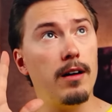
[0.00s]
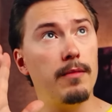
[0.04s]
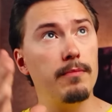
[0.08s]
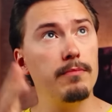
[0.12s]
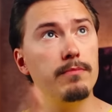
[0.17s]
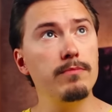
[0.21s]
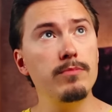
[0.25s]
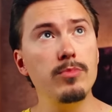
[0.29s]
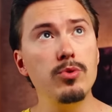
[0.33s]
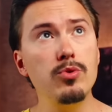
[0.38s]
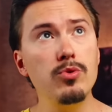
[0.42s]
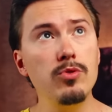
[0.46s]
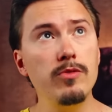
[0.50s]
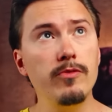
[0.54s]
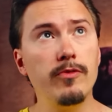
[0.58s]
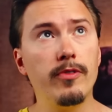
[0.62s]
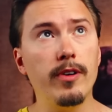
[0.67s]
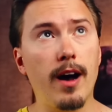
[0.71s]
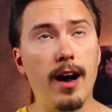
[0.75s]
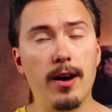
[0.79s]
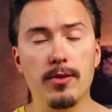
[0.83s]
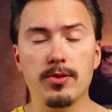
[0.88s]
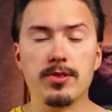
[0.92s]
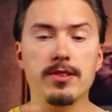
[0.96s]
move
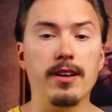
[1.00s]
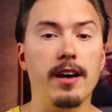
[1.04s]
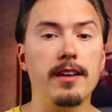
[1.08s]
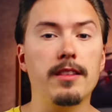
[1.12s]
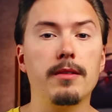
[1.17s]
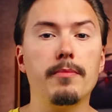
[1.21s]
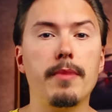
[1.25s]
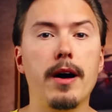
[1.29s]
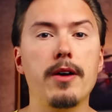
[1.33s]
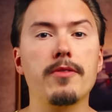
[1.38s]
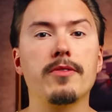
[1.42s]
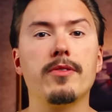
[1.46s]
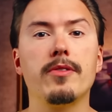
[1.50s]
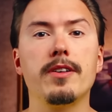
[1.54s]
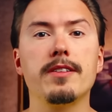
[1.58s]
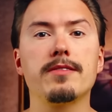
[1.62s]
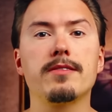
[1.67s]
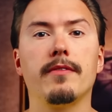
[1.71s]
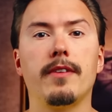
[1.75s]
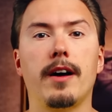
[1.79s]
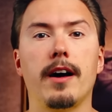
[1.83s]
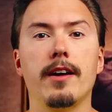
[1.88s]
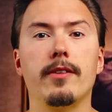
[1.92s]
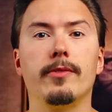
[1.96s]
outside the boundaries
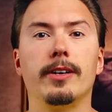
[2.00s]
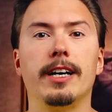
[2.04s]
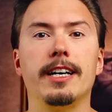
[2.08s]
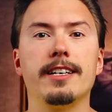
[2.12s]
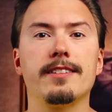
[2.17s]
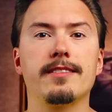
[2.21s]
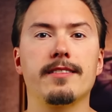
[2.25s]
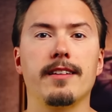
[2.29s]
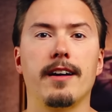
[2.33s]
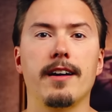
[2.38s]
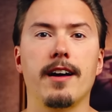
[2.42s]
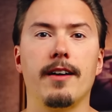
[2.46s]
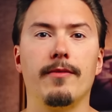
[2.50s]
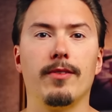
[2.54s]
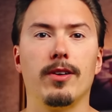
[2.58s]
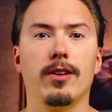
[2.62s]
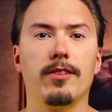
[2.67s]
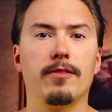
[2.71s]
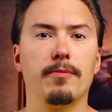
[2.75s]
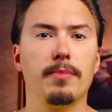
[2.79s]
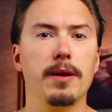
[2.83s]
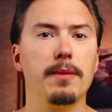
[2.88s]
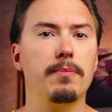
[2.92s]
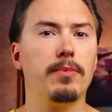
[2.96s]
of iOS. I have a
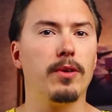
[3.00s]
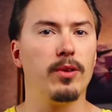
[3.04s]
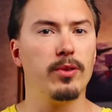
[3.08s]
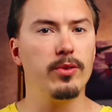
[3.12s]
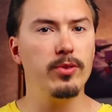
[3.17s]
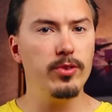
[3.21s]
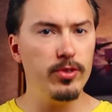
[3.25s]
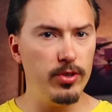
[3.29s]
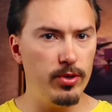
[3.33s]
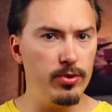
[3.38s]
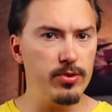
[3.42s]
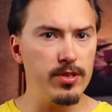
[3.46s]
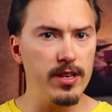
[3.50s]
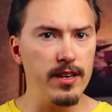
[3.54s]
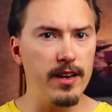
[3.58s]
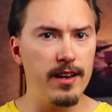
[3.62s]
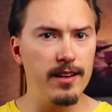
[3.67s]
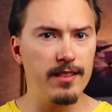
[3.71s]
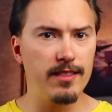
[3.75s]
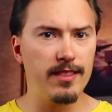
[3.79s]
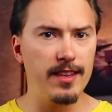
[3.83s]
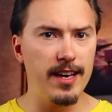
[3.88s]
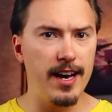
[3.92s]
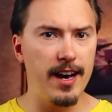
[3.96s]
lot of people using
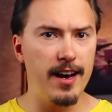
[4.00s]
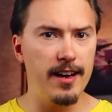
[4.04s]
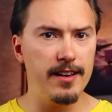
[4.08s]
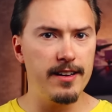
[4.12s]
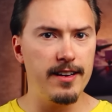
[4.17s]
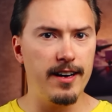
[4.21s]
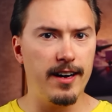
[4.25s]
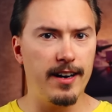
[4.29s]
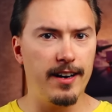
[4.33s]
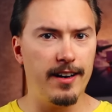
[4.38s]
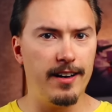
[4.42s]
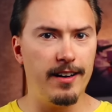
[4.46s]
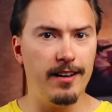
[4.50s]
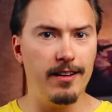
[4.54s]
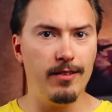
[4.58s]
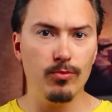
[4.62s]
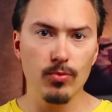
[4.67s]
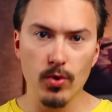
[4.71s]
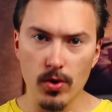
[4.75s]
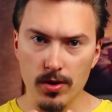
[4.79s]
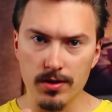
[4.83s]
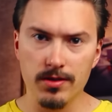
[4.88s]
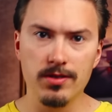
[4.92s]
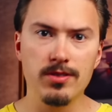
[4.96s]
it that
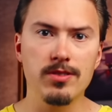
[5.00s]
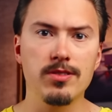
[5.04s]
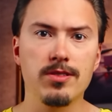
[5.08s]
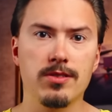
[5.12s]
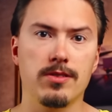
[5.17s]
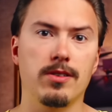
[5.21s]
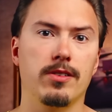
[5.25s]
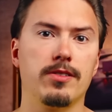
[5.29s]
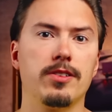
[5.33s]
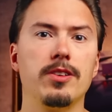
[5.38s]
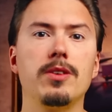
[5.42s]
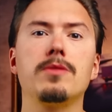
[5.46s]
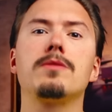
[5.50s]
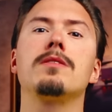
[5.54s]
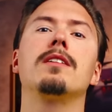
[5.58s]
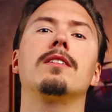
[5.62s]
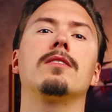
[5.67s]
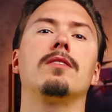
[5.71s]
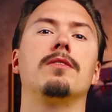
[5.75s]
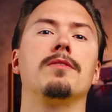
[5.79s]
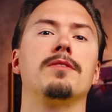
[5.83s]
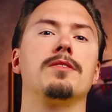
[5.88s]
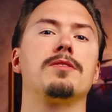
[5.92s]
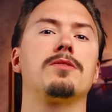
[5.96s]
wants to start using it
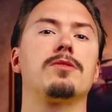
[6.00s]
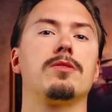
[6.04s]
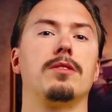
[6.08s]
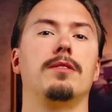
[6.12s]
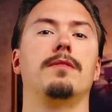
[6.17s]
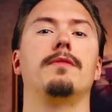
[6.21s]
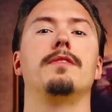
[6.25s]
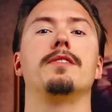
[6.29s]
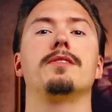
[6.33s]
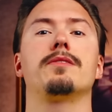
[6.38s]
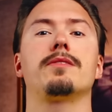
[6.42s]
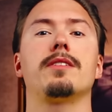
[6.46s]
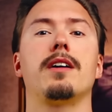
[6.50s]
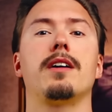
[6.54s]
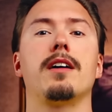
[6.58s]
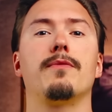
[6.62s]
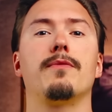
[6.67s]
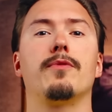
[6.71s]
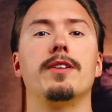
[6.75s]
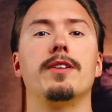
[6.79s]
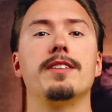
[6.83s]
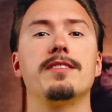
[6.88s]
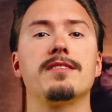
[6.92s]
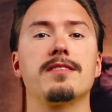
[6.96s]
on the server side,
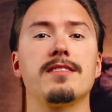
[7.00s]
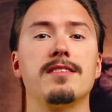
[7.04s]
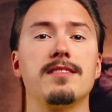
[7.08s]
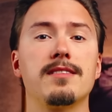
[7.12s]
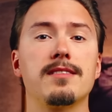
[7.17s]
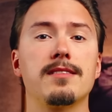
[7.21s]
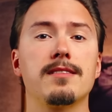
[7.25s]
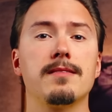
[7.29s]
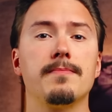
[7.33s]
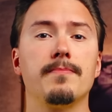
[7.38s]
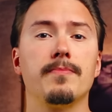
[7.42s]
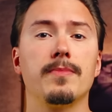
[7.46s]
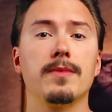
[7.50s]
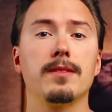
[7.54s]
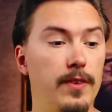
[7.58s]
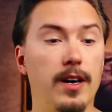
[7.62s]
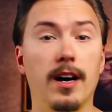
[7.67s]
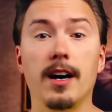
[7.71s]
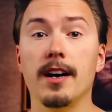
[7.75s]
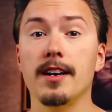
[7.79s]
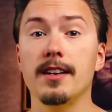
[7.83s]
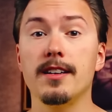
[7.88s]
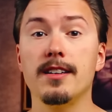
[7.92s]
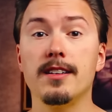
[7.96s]
for instance.
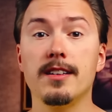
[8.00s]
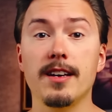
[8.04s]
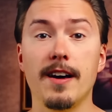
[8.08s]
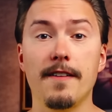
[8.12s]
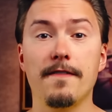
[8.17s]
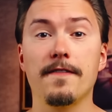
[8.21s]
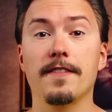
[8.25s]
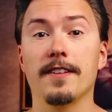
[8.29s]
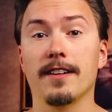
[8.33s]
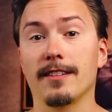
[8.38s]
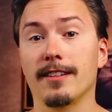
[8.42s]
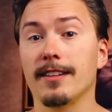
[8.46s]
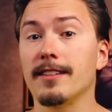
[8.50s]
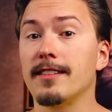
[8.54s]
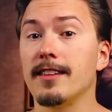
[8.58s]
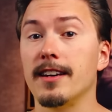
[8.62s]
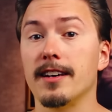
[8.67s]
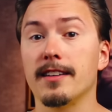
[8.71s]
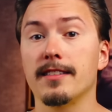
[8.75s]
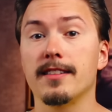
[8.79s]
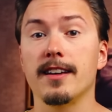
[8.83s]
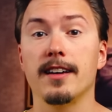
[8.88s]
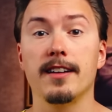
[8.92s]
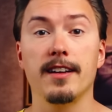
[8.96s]
I definitely
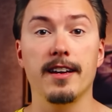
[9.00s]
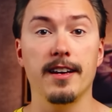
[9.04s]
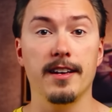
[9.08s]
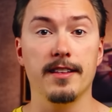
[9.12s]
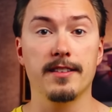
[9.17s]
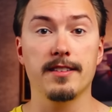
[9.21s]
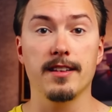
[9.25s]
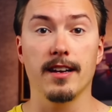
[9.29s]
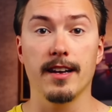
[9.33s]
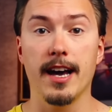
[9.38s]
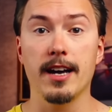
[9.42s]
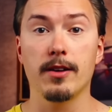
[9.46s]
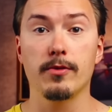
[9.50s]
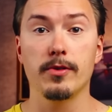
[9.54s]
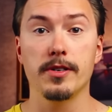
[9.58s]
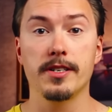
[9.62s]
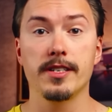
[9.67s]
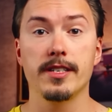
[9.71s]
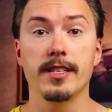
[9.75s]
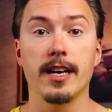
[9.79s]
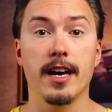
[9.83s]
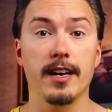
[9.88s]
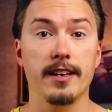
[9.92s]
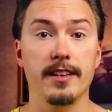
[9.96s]
think that it's a language
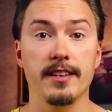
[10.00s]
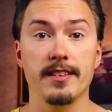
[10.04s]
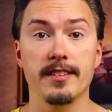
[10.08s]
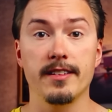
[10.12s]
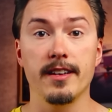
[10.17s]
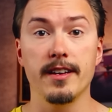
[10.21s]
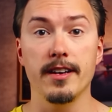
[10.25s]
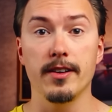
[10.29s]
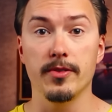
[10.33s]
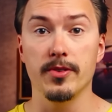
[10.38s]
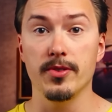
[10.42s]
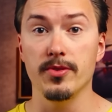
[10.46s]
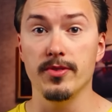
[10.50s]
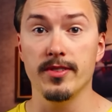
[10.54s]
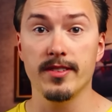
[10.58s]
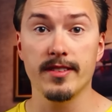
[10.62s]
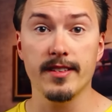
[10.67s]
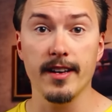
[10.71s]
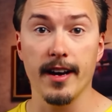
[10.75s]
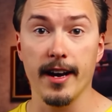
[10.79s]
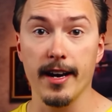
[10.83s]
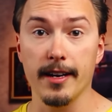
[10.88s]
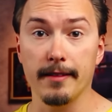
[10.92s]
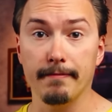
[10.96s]
that is here to
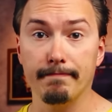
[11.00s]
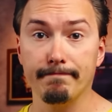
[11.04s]
stay.